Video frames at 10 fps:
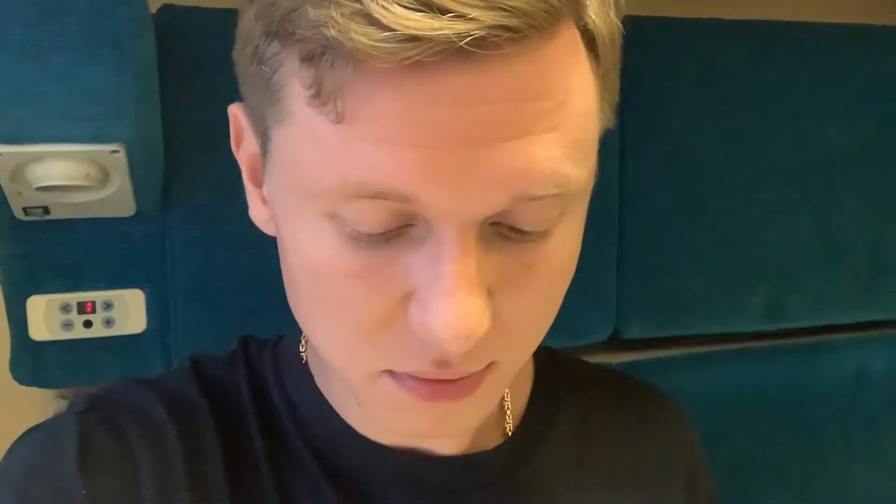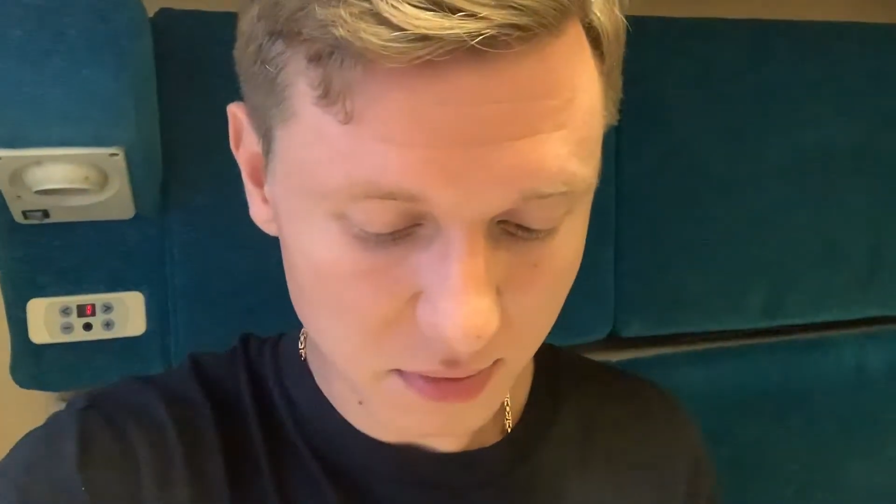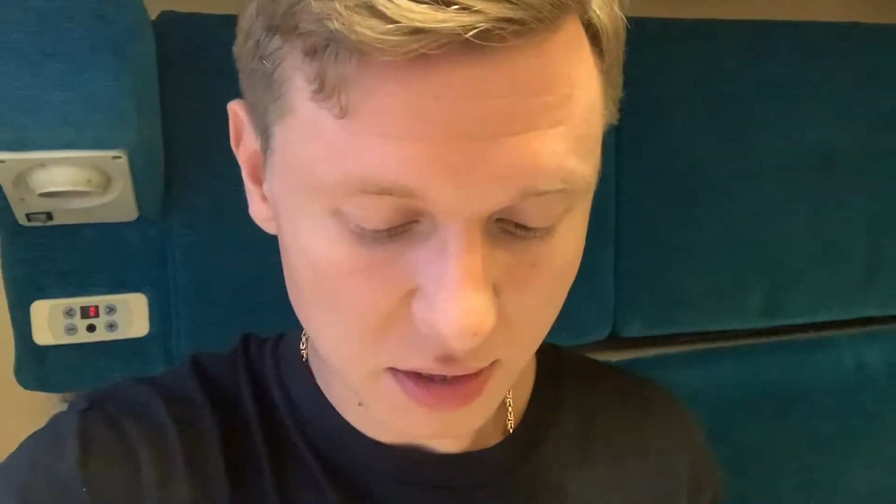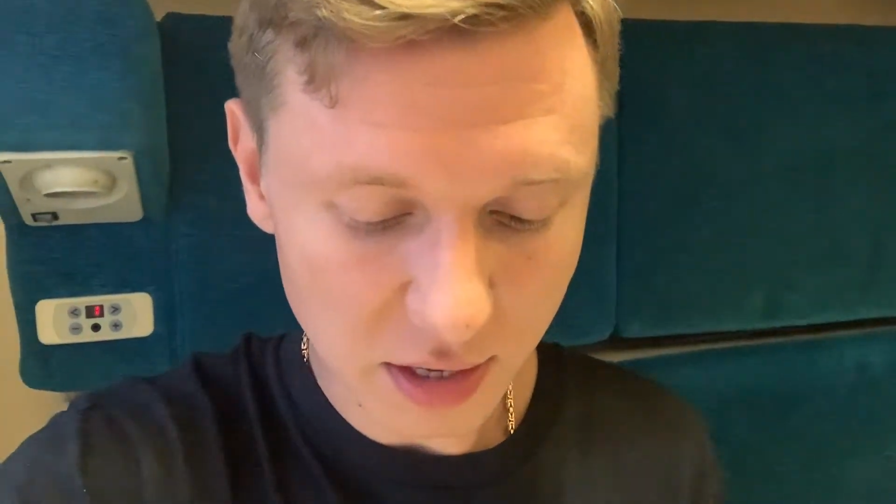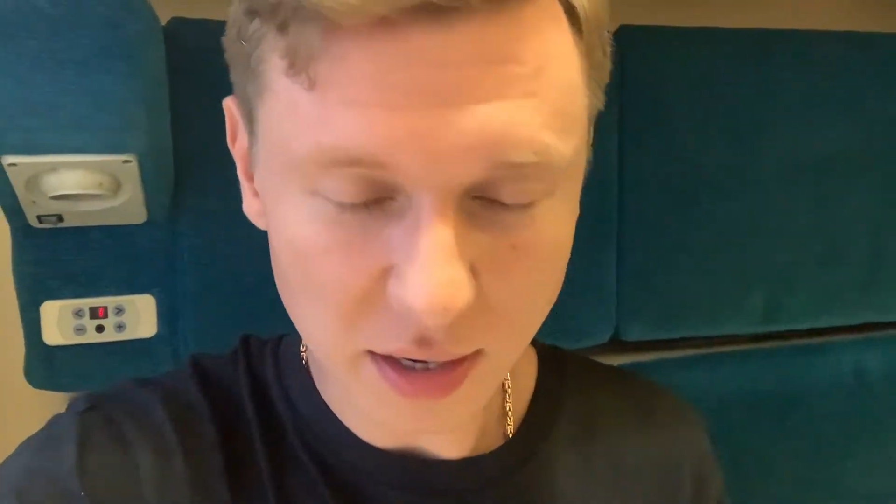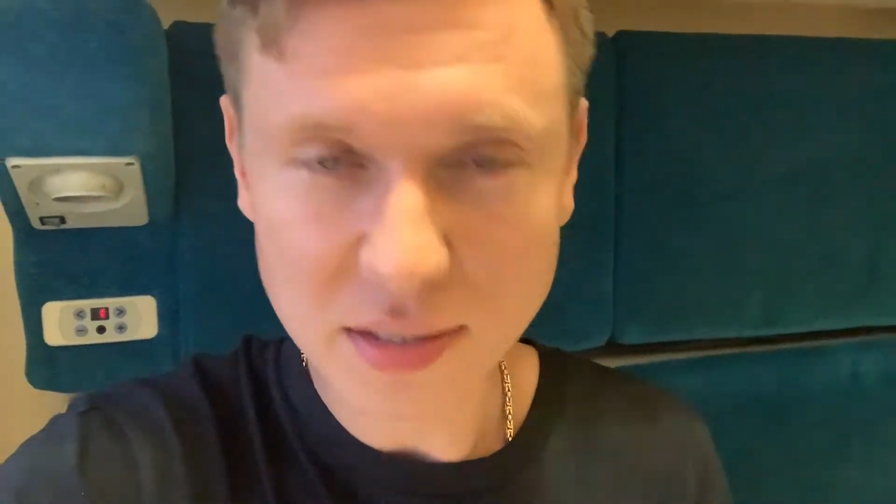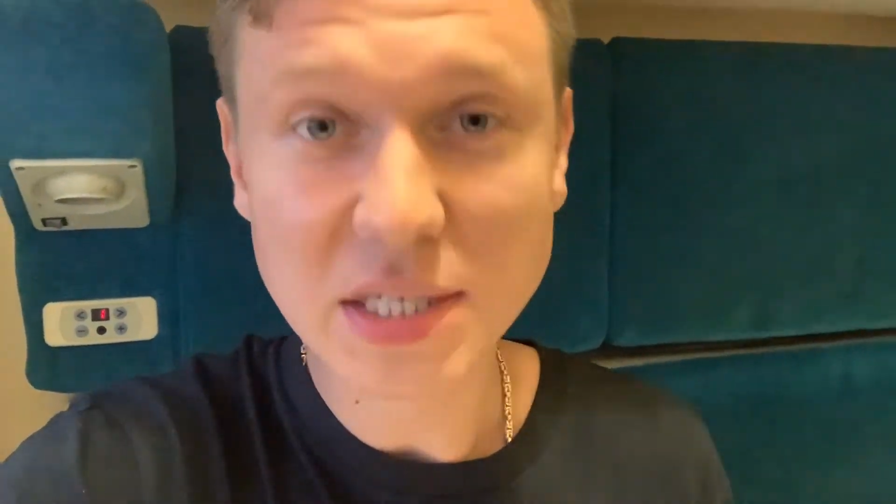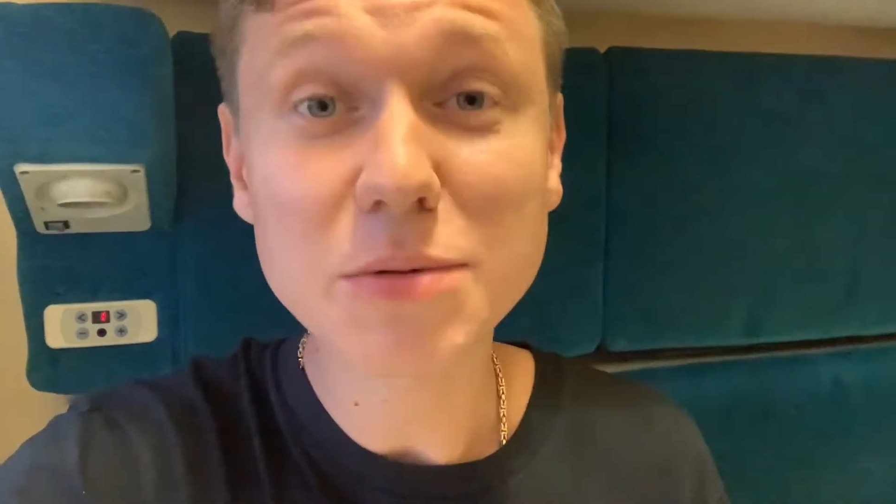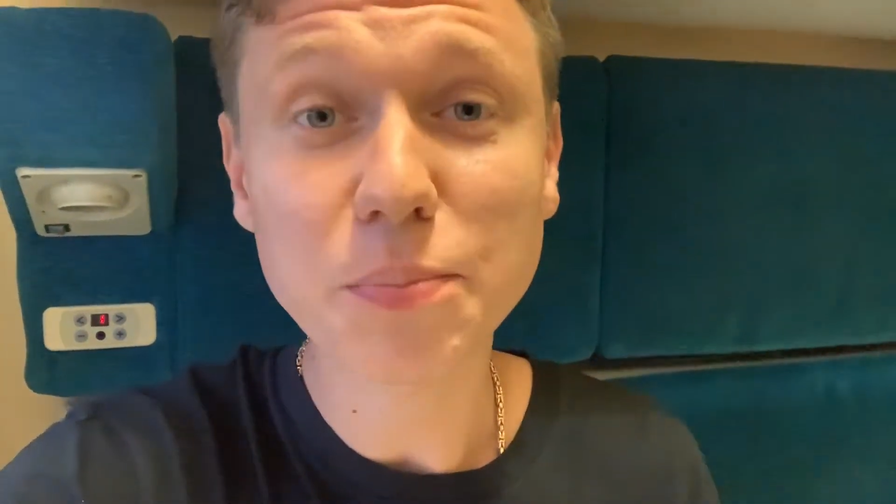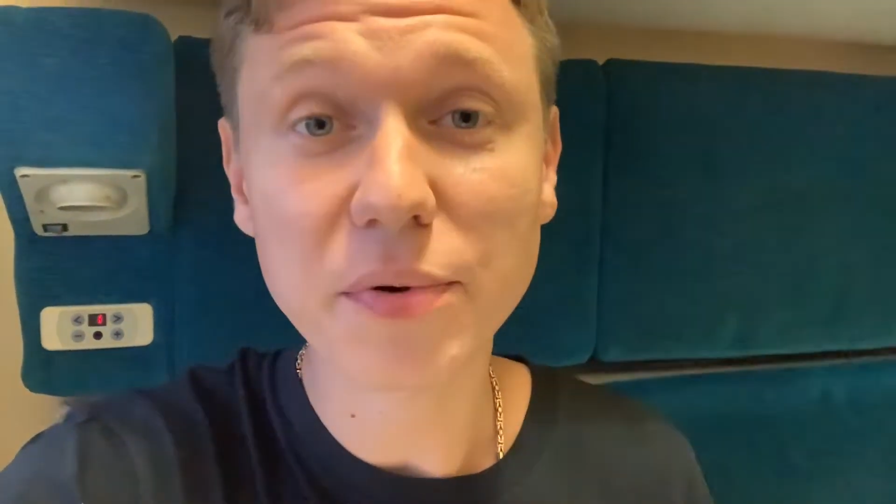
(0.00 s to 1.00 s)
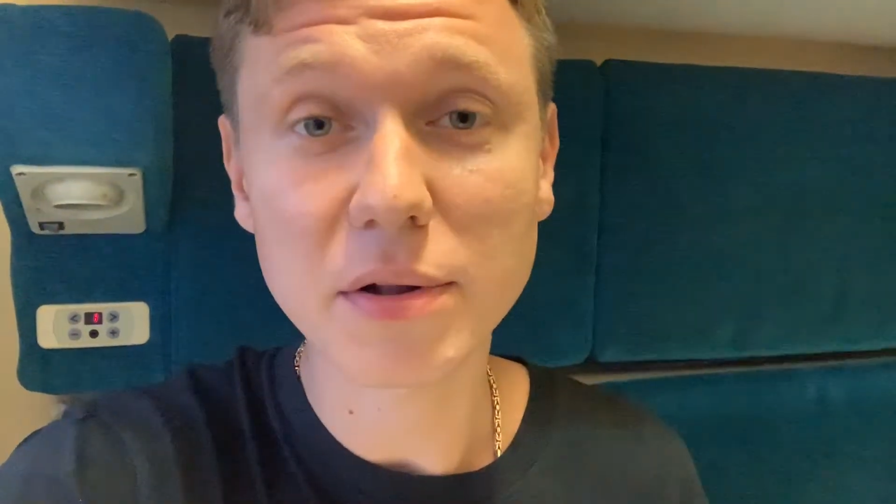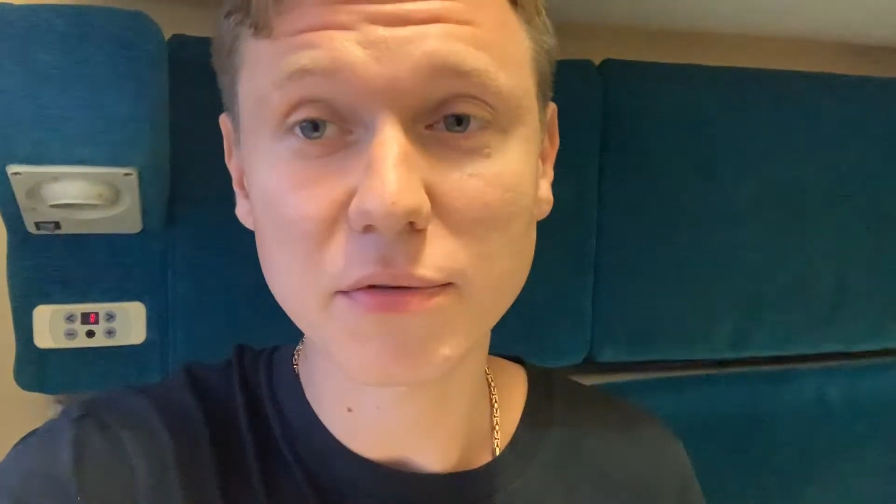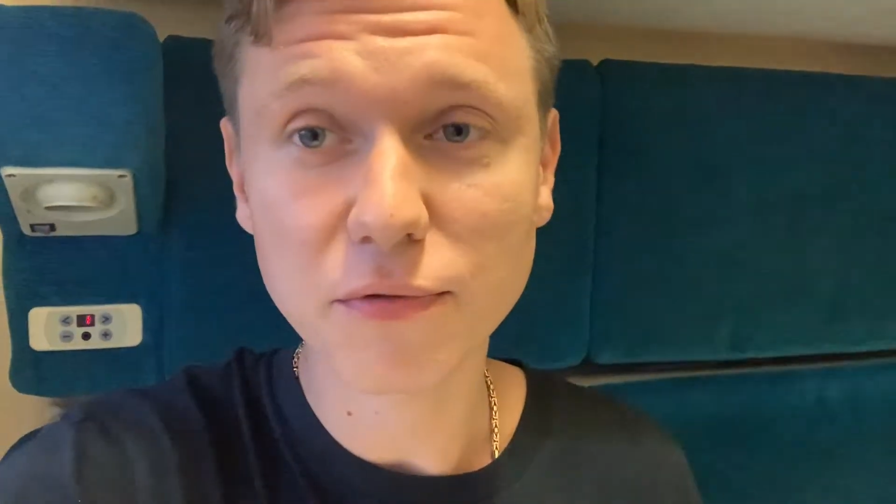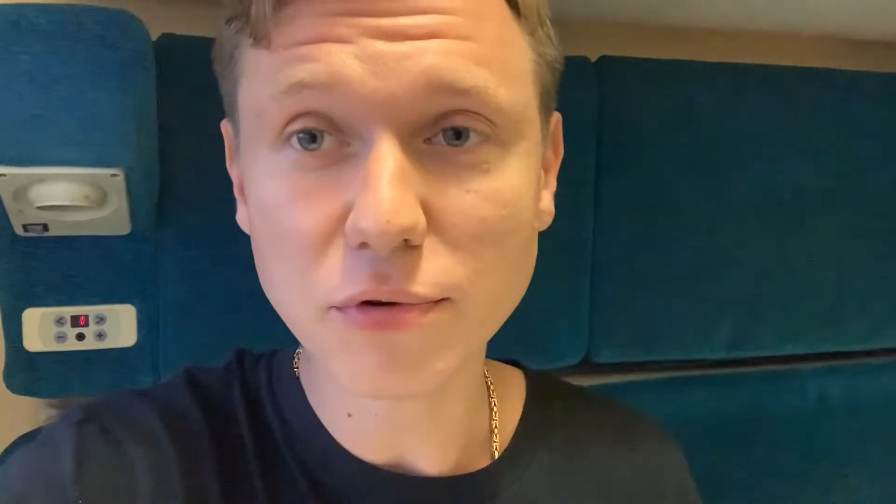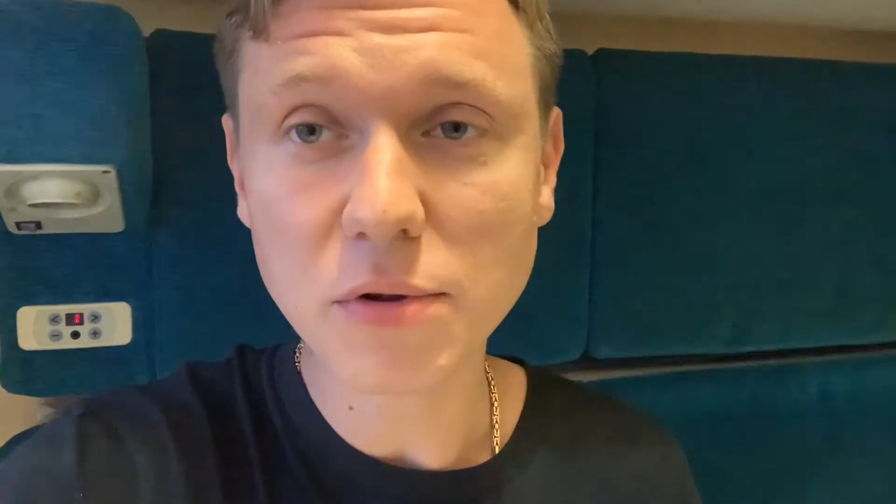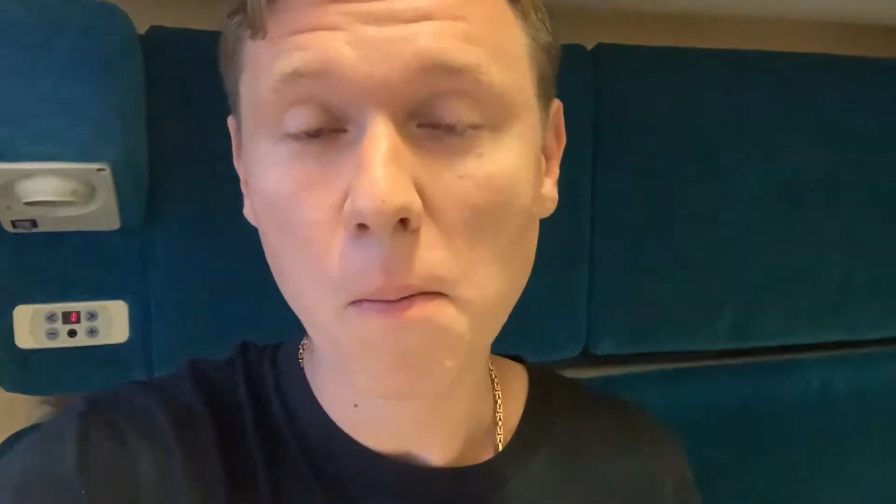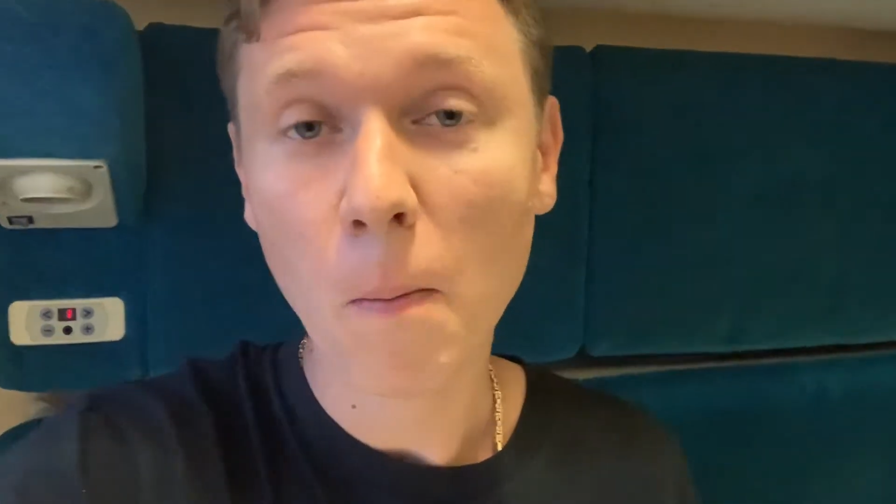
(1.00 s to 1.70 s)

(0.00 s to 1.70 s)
like simple food.